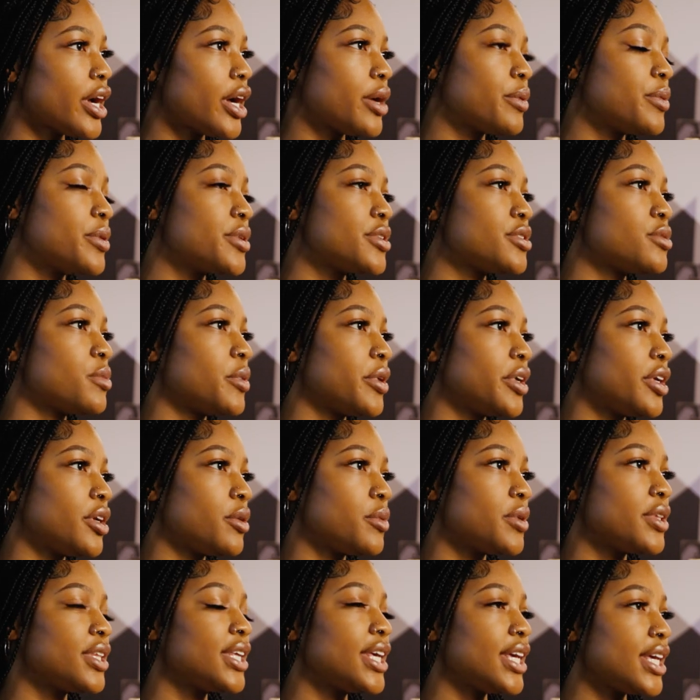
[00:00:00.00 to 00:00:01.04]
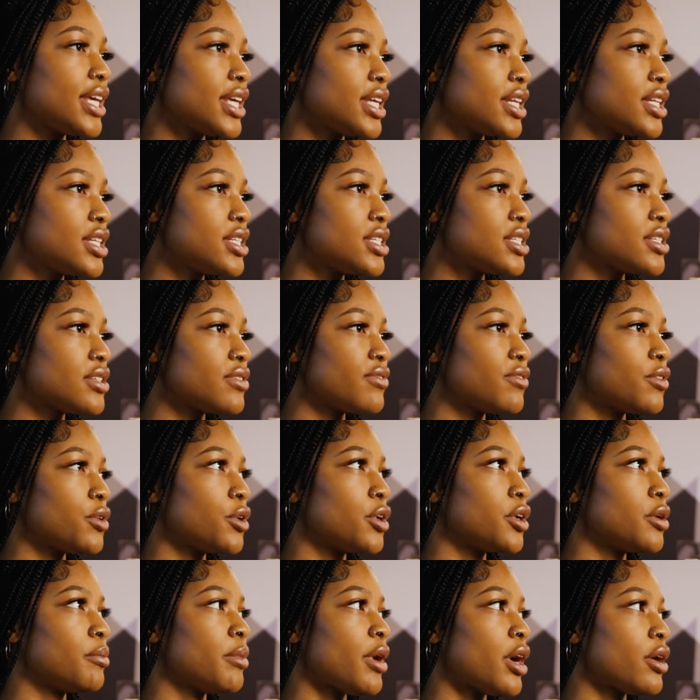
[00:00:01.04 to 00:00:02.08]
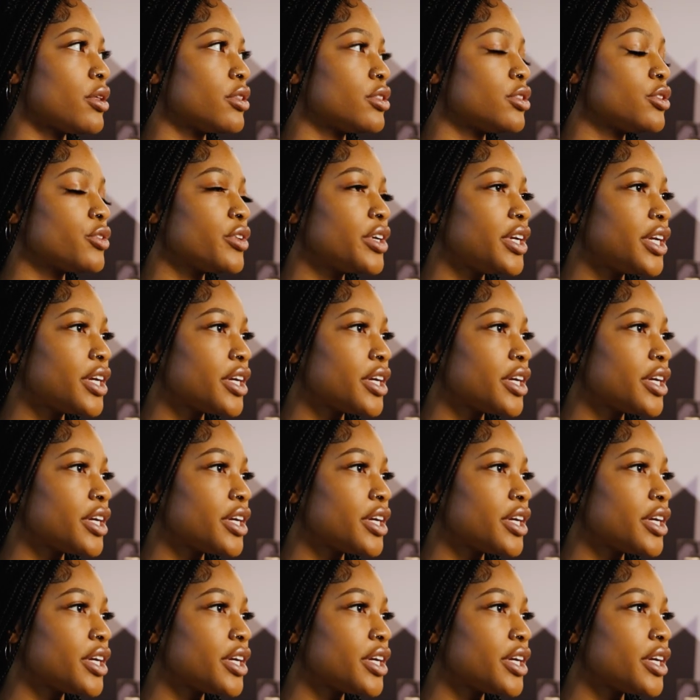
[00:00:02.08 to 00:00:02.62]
I was working with kids for about three